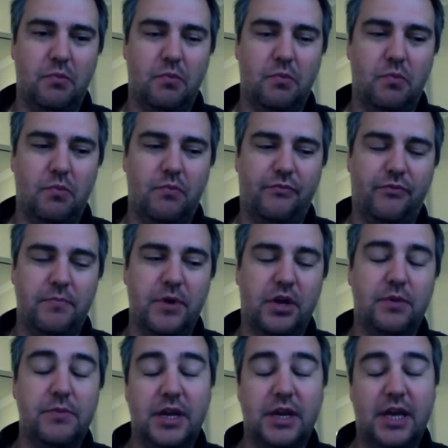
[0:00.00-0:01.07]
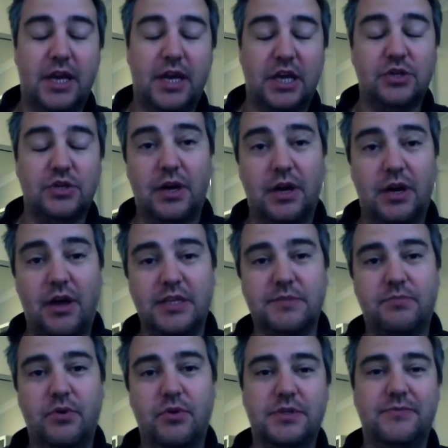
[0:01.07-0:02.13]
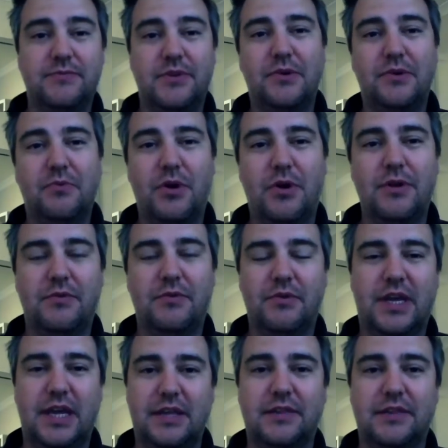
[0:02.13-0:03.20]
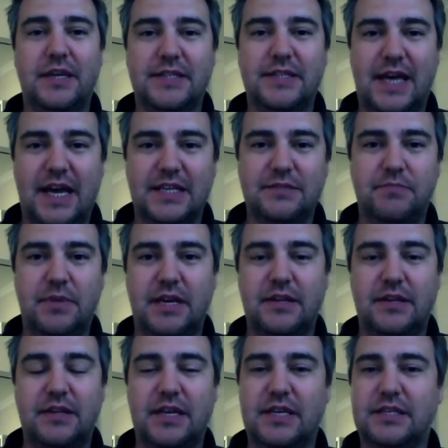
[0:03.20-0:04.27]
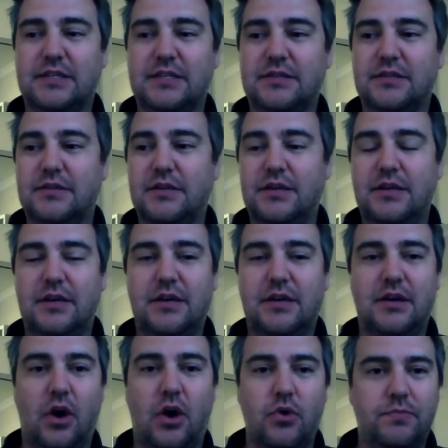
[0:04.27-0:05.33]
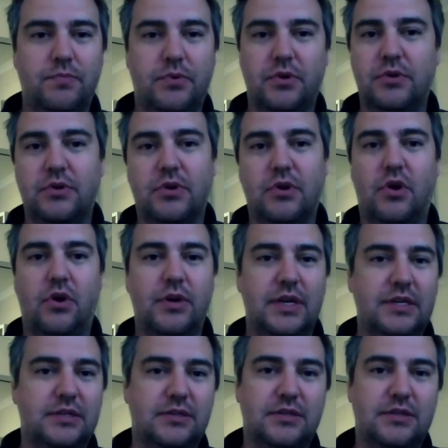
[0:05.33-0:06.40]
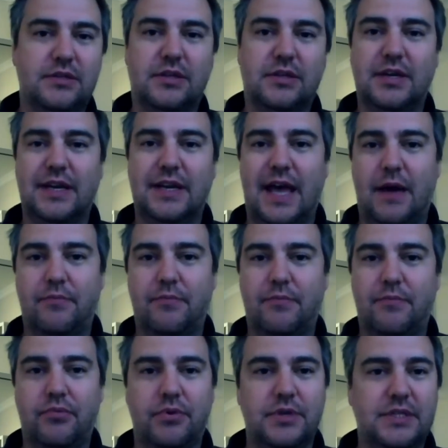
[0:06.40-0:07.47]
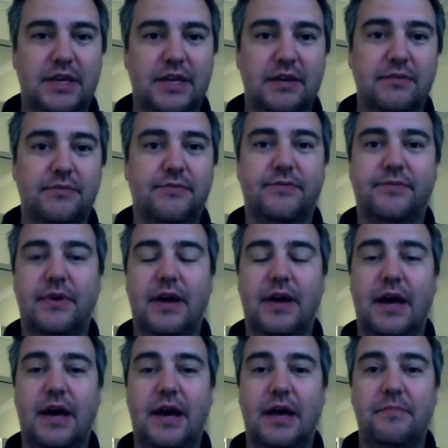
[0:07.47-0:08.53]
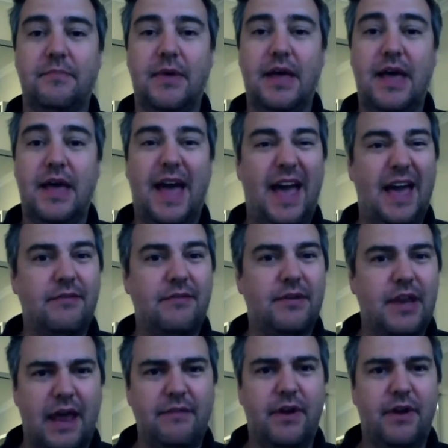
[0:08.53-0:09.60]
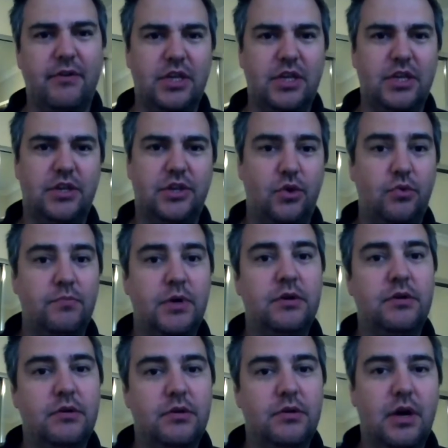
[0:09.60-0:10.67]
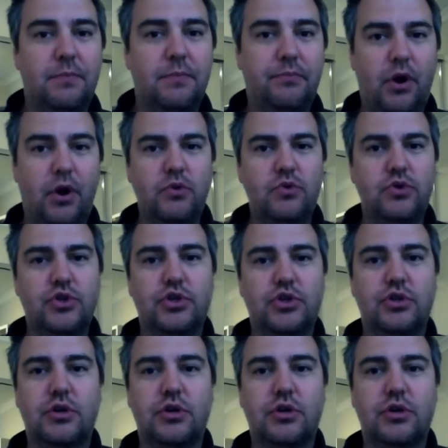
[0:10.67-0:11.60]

from a communication with our clients' point of view, one of the key things has been this open, honest, collaborative, and very human approach.